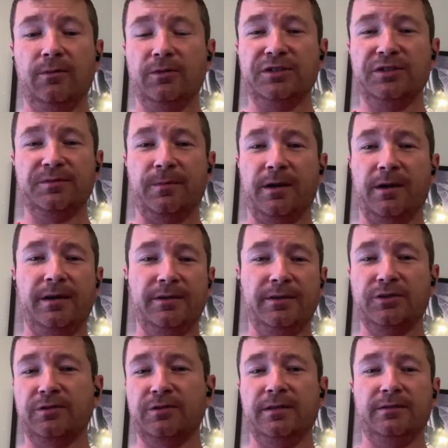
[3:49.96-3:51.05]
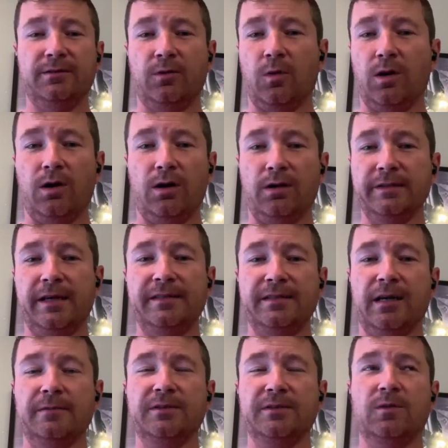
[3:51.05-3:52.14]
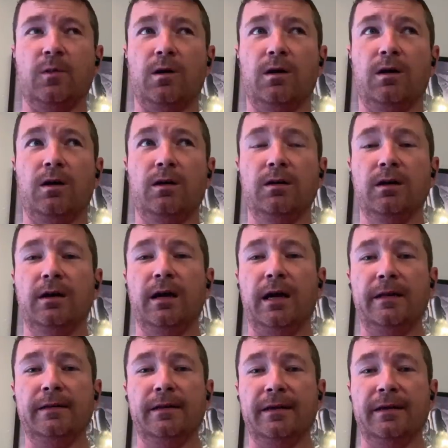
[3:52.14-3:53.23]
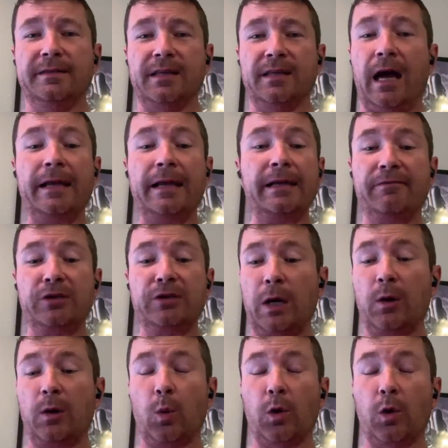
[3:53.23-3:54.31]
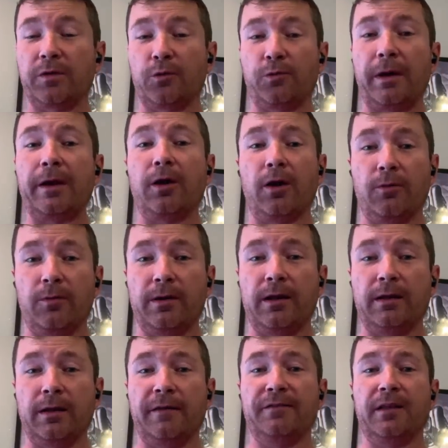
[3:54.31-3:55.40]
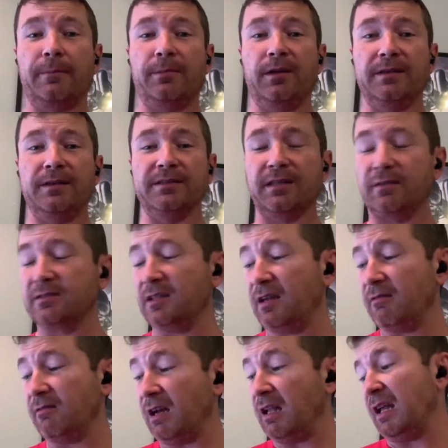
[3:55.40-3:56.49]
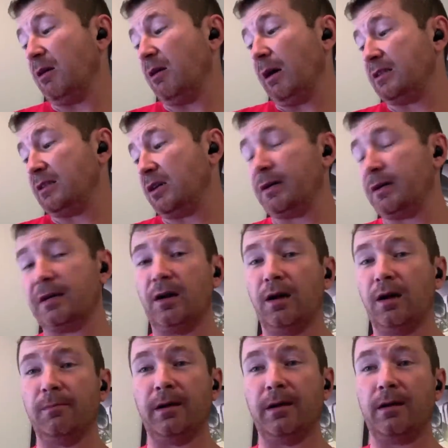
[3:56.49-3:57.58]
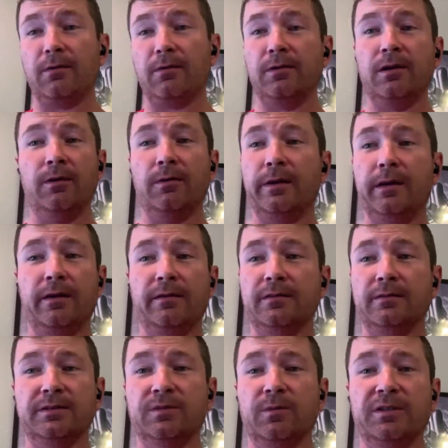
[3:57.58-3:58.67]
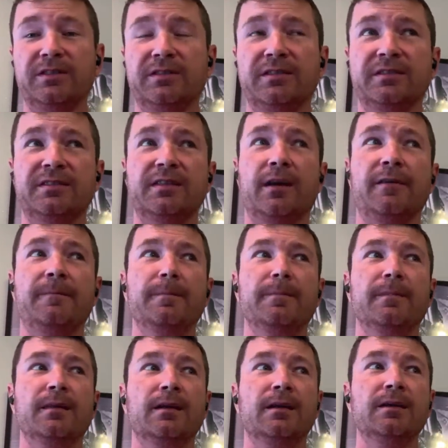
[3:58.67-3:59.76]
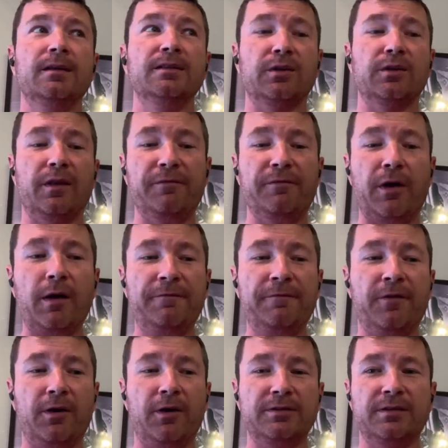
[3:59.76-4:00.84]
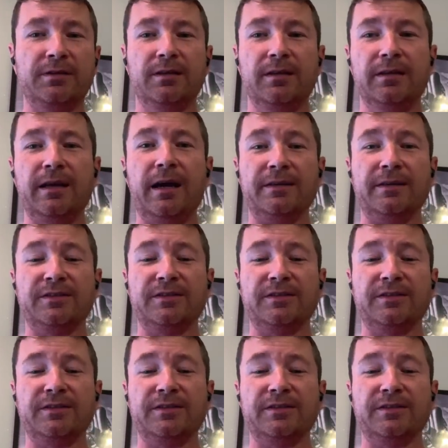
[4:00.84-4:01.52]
which is my instrument qual, NATOPS qual. And then I didn't even know how to work the radar when I left that place. I was like, well, I know how to turn it on, but I don't know any of the switches and stuff. Yum. So the very first, I